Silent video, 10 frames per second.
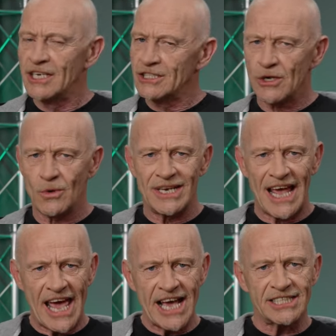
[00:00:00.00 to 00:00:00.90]
So
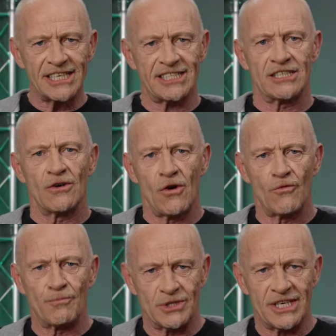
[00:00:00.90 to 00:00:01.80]
an excess
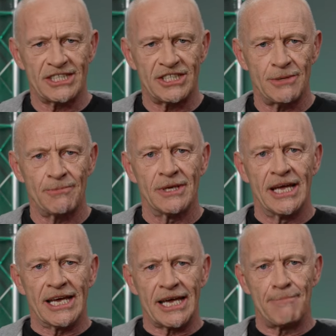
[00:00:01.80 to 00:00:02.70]
of potassium
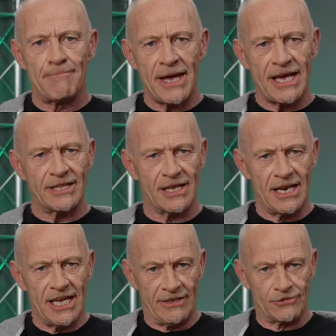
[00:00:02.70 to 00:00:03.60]
can make the
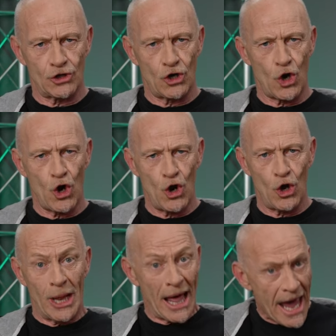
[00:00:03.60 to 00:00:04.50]
leaves
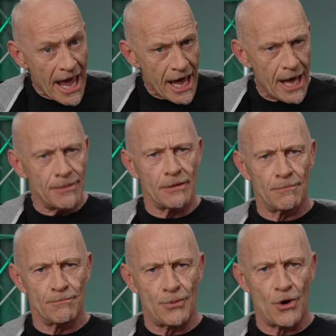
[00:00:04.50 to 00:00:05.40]
curl and
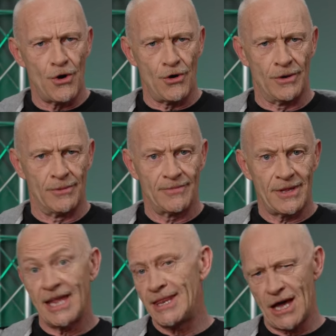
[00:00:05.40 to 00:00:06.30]
burn.
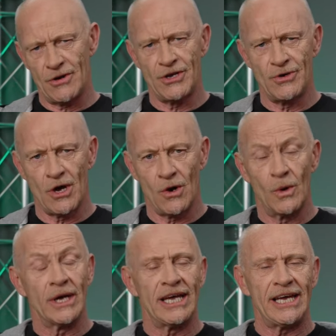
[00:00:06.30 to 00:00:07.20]
And now you
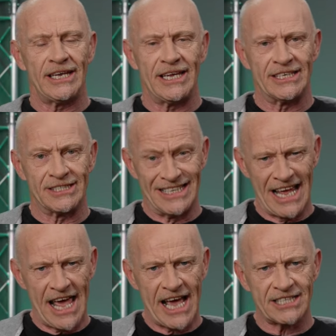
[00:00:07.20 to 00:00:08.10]
know it is an
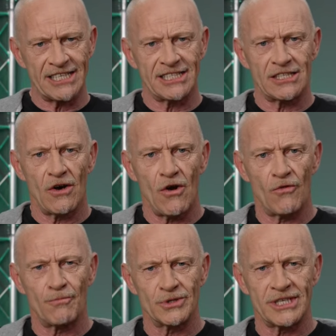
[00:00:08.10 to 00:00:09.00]
excess
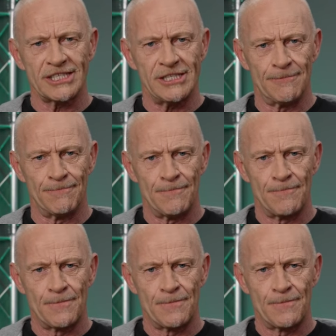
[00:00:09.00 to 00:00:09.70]
of potassium.